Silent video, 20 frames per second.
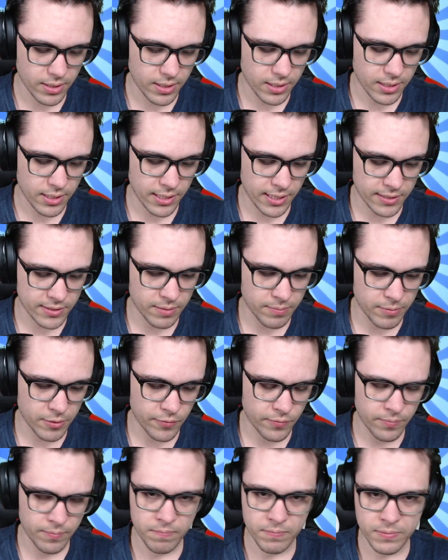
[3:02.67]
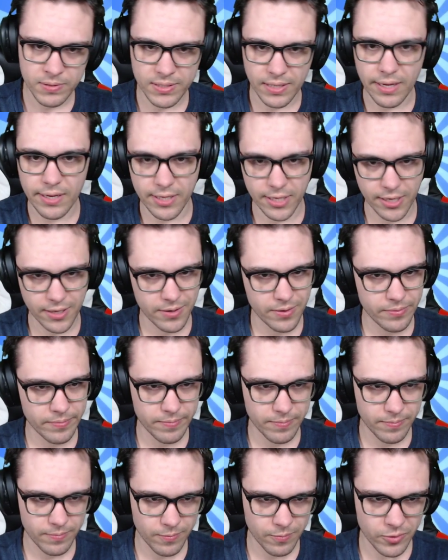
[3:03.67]
He has the move Psychic,
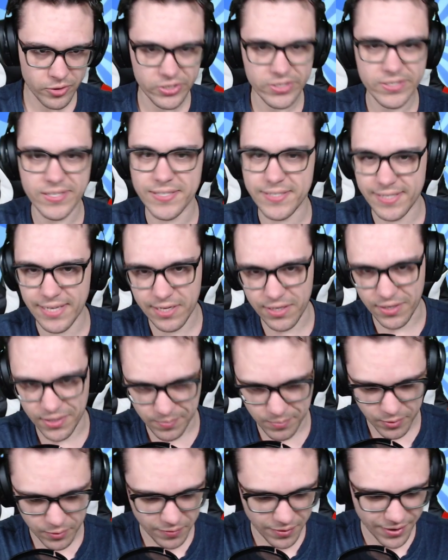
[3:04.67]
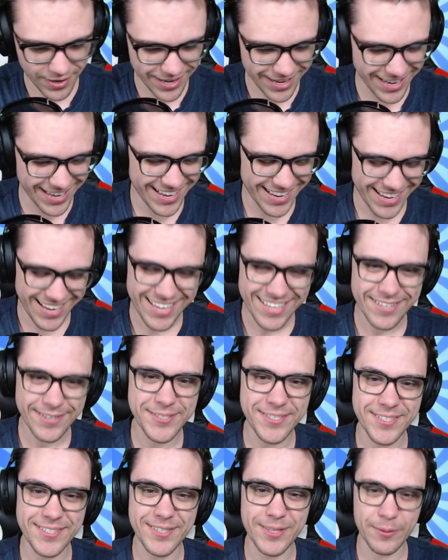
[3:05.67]
which is a psychic move.
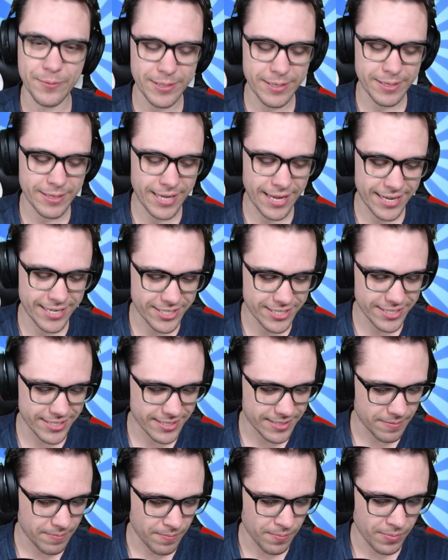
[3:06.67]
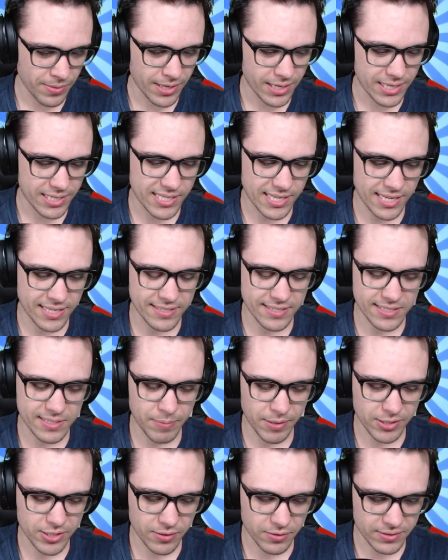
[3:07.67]
Uses 3 gauges, is a
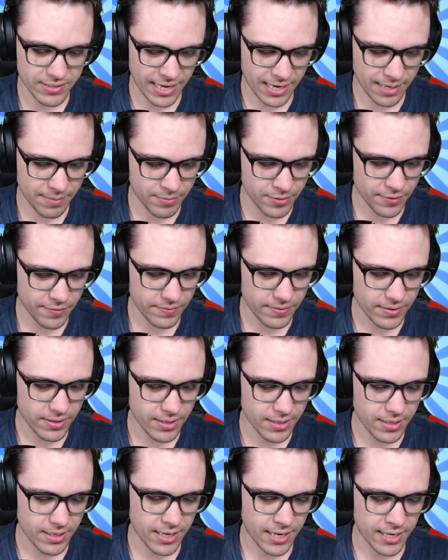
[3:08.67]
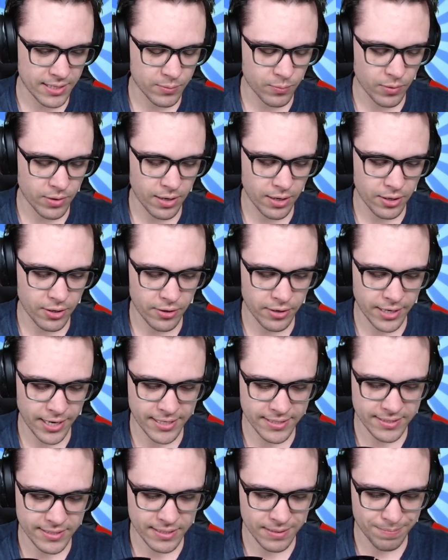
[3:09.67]
special attack move, has
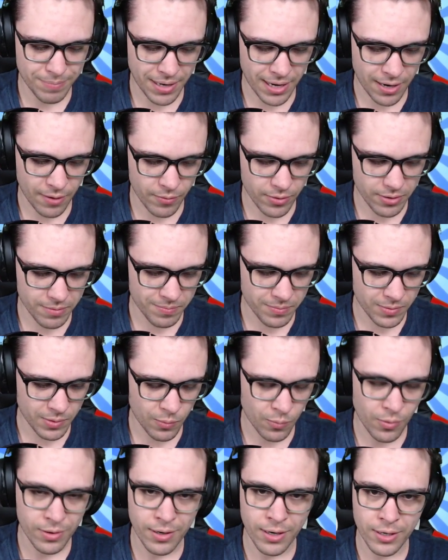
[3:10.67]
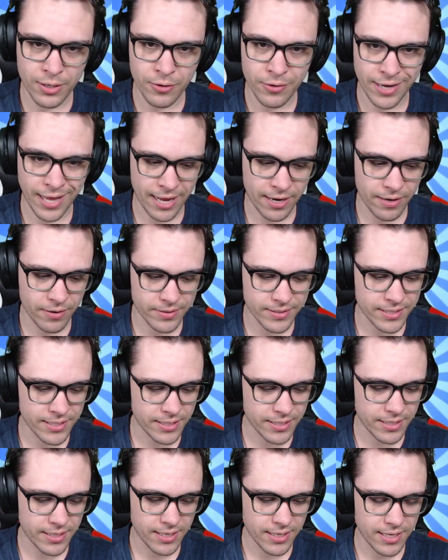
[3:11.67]
118 power, 100
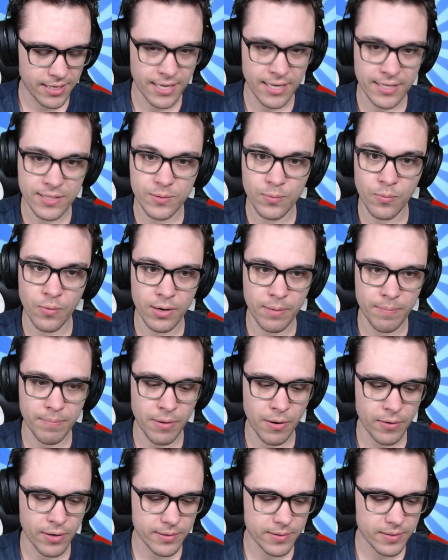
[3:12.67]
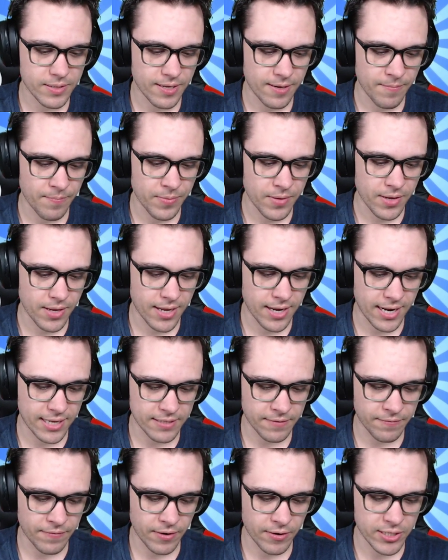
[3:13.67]
accuracy, hits 1 opponent, and has
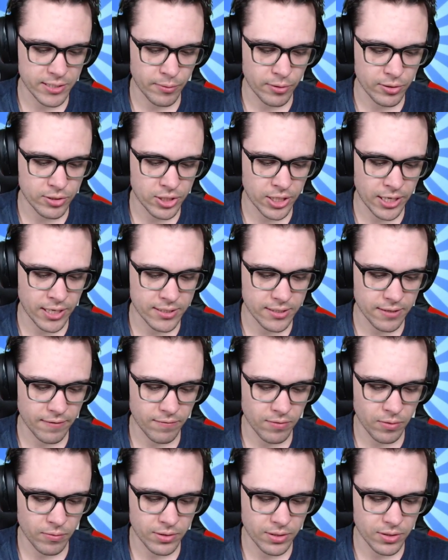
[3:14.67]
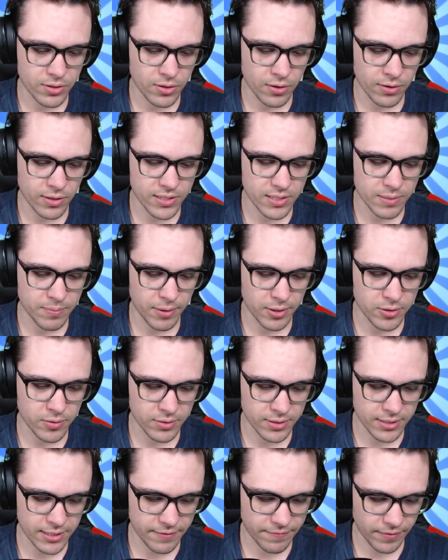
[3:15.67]
a very small chance of lowering the target's special
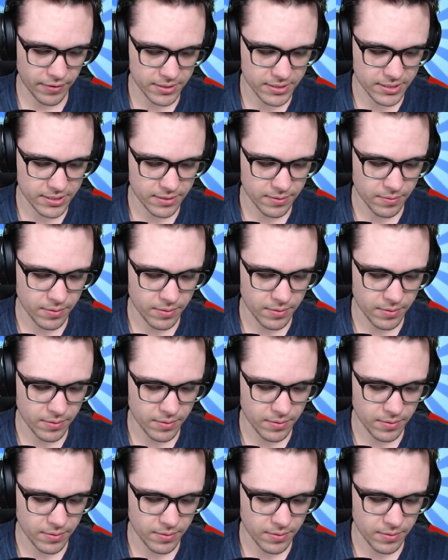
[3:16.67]
defense.